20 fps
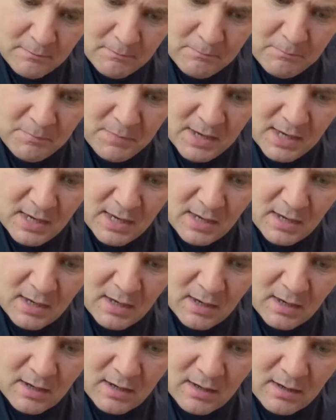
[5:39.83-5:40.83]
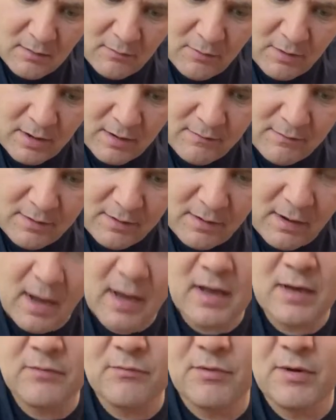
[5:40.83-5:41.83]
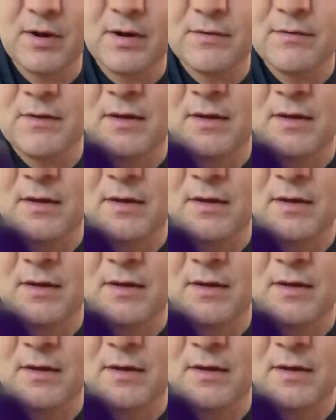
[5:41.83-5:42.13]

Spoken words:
Big whatever, I can read.